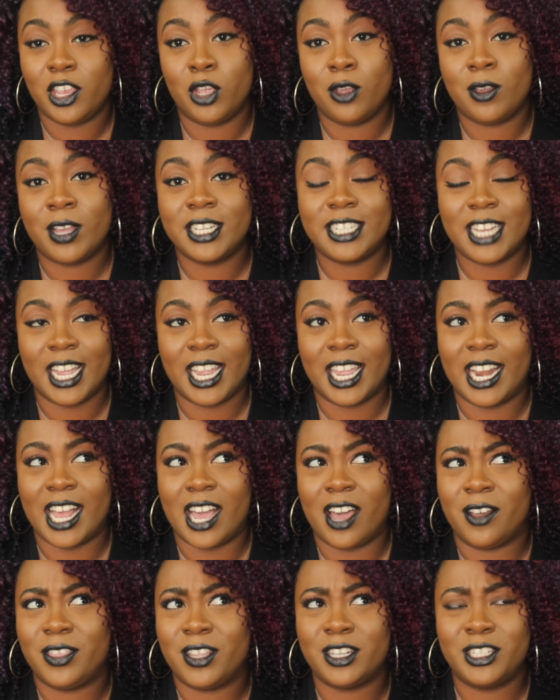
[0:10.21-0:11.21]
You can check it
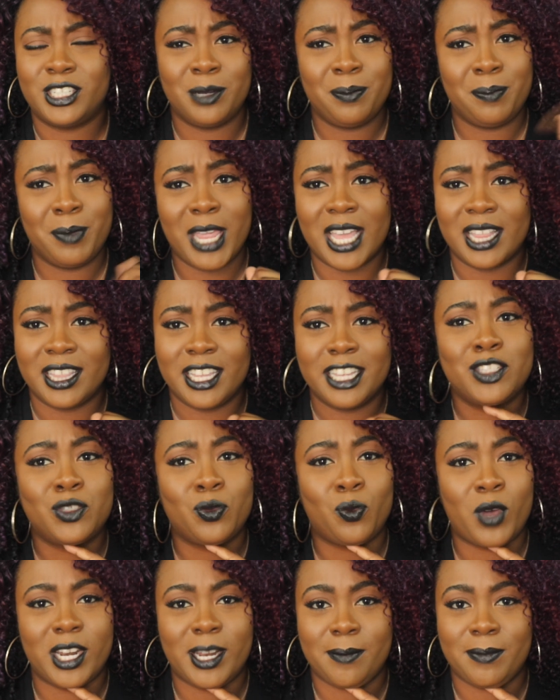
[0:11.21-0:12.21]
out. There should be at
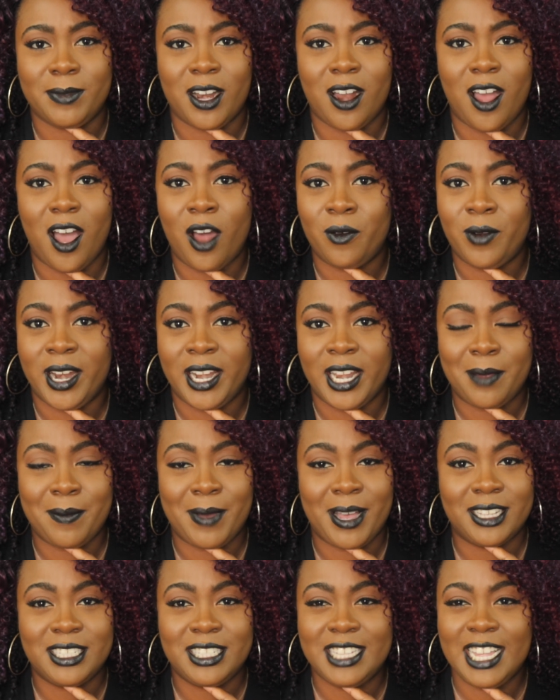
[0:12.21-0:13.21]
least one up there already
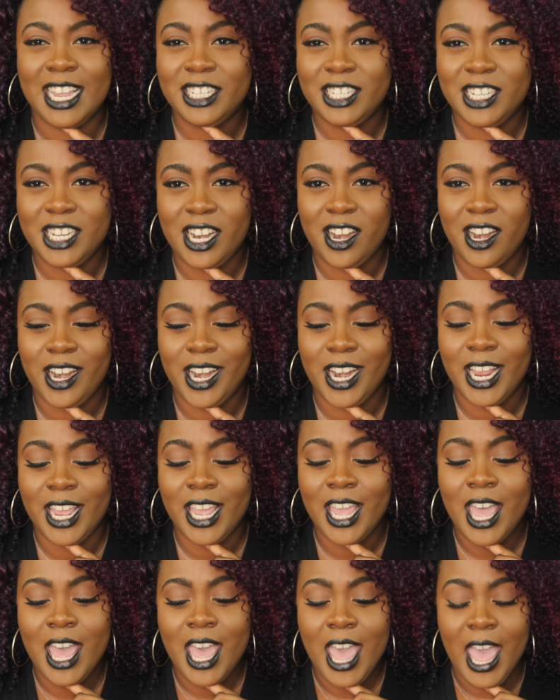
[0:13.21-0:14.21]
about
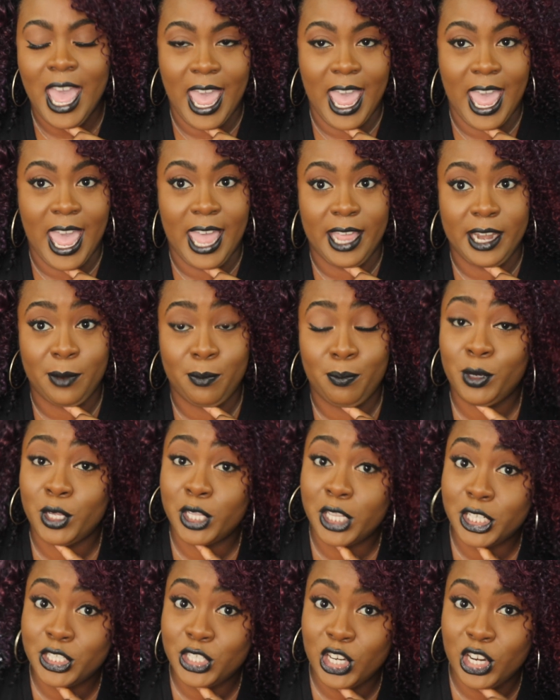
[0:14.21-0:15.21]
stationery and
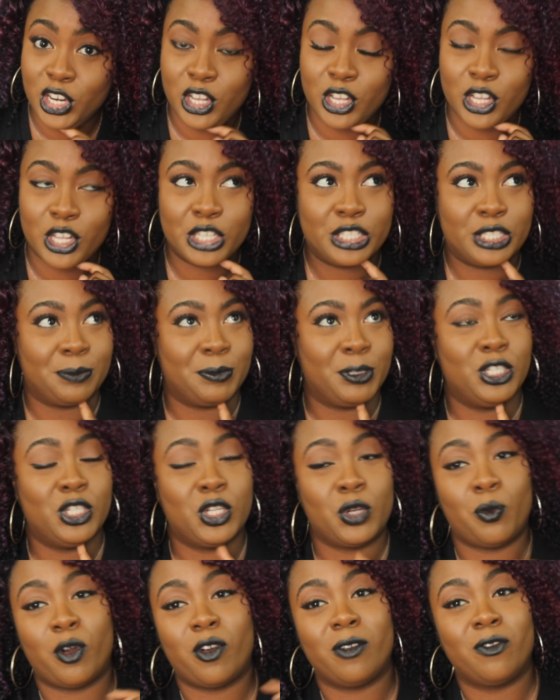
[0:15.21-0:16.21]
bullet journals. I'm going
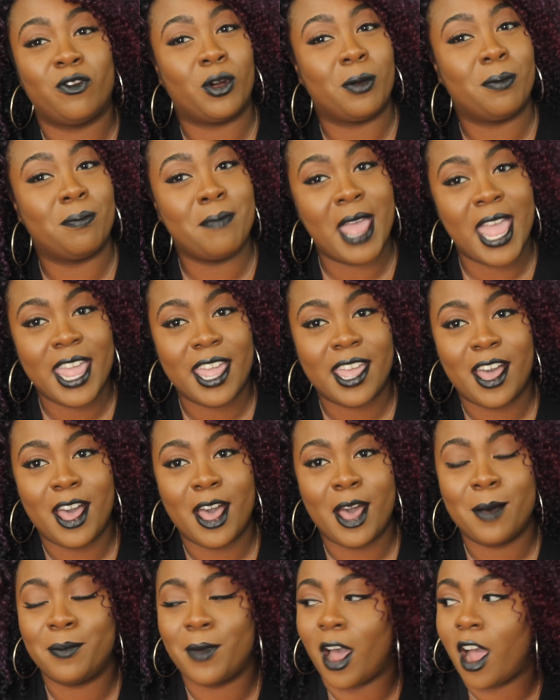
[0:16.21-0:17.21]
to do one for
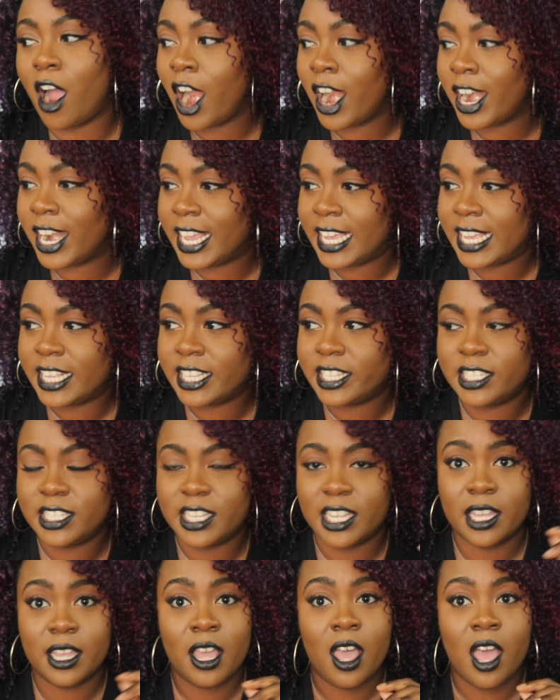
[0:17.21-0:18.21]
makeup,
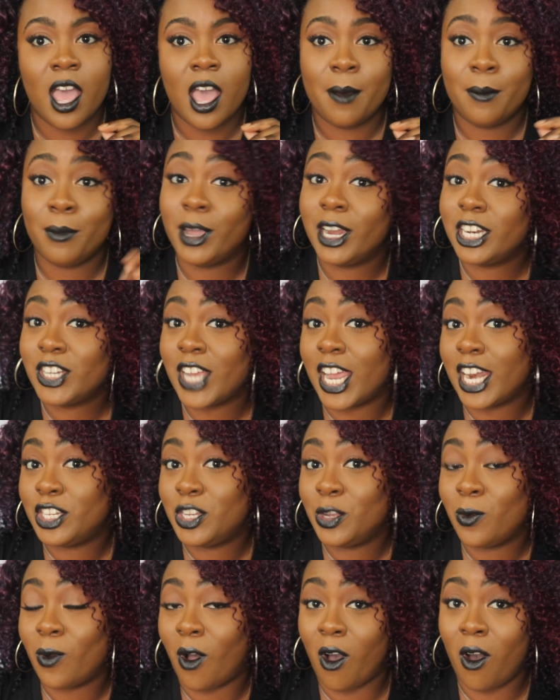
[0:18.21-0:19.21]
artist. I'm going to try to
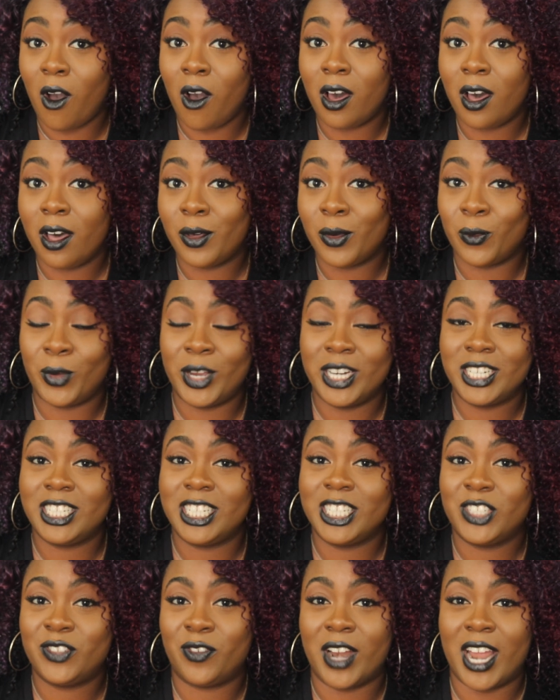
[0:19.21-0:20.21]
do all wish
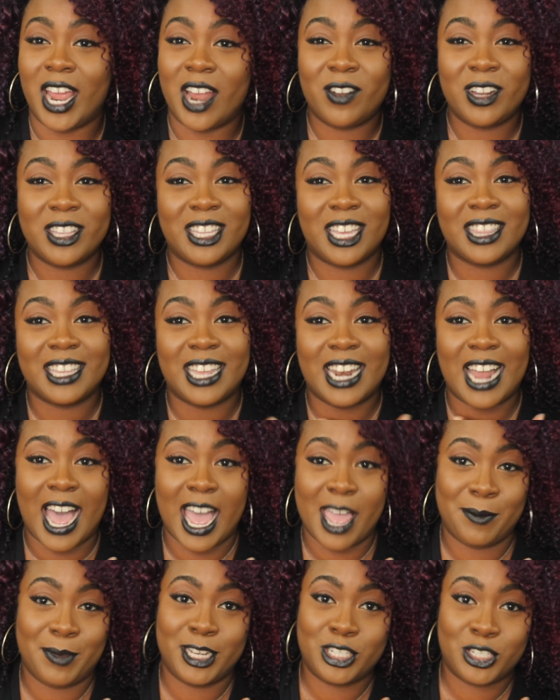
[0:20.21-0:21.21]
lists for everything that
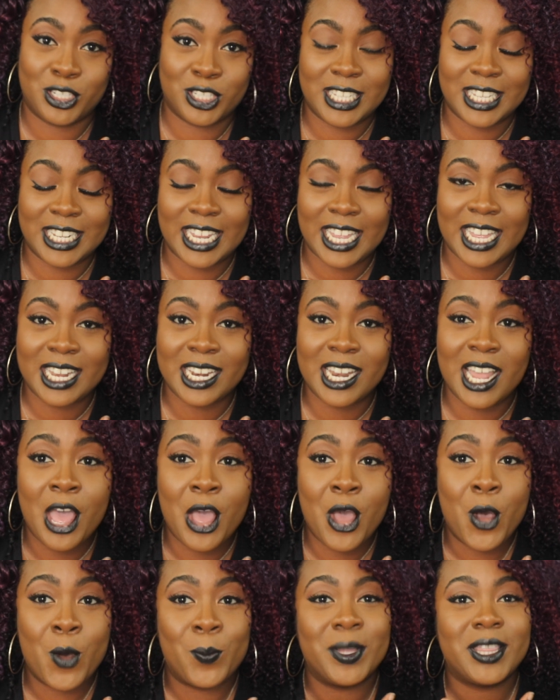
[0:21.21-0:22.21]
I'm interested in,
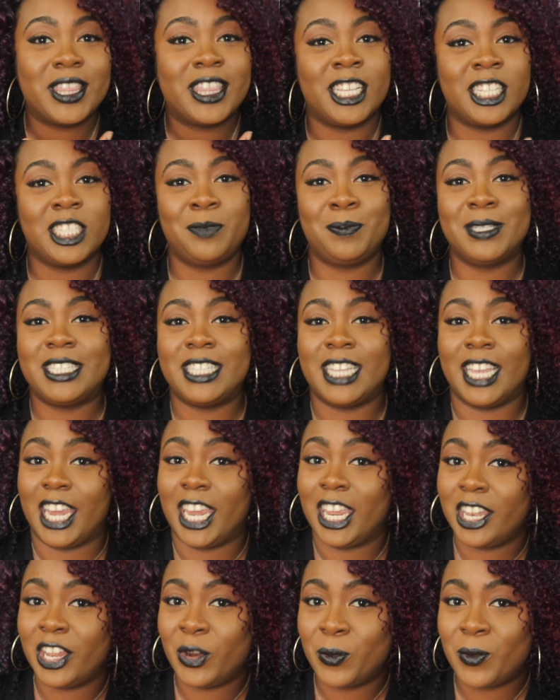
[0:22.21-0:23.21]
but this
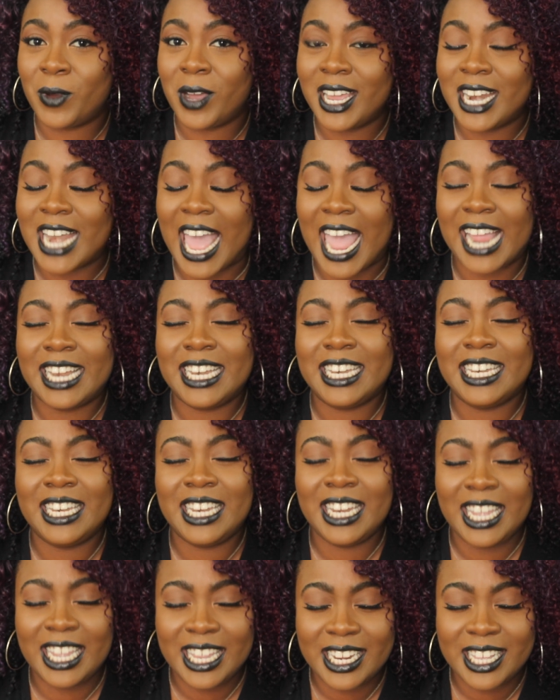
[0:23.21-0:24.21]
particular one, I
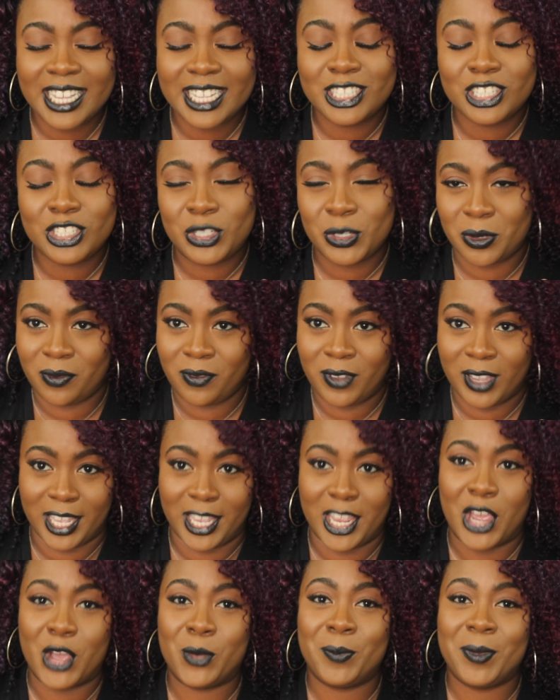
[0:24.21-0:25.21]
needed to do a
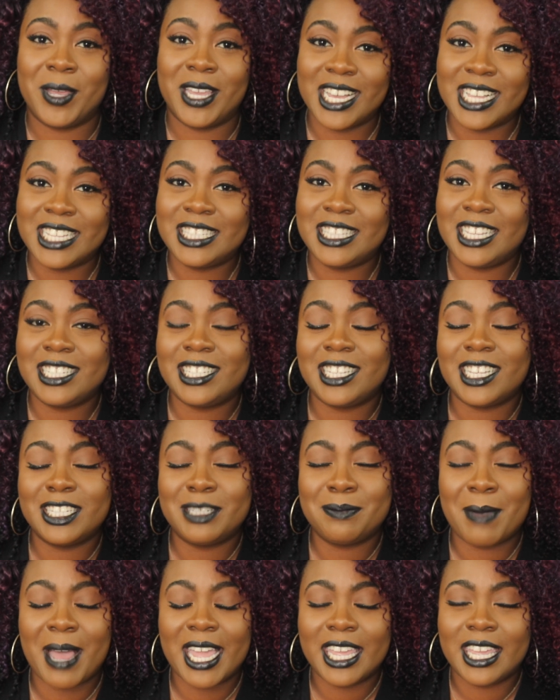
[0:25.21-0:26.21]
video because this
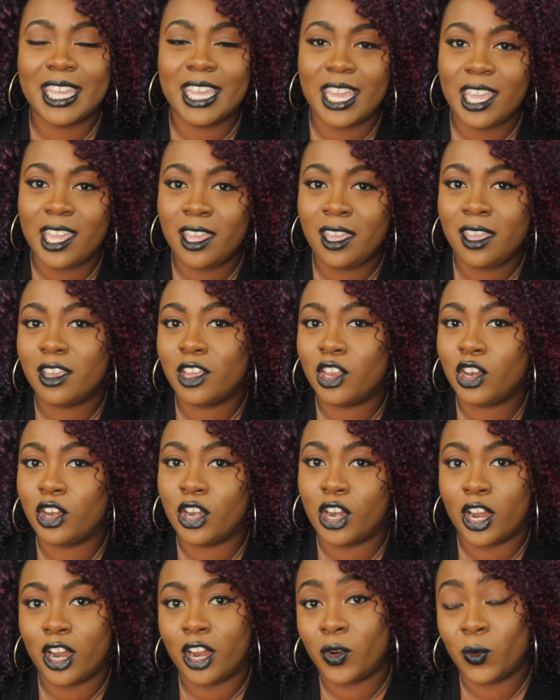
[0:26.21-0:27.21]
is my geek
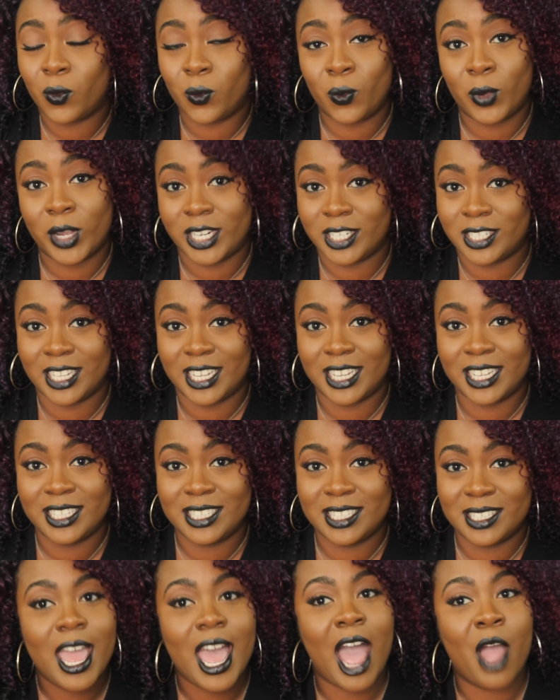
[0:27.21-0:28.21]
nerd wish
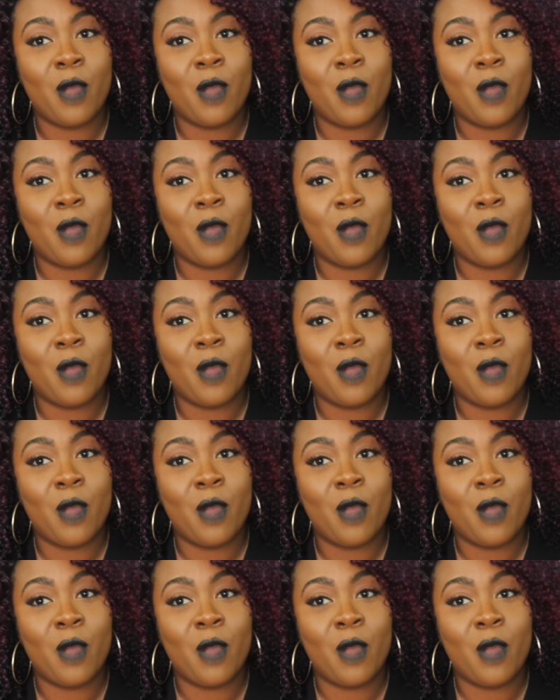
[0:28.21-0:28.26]
list.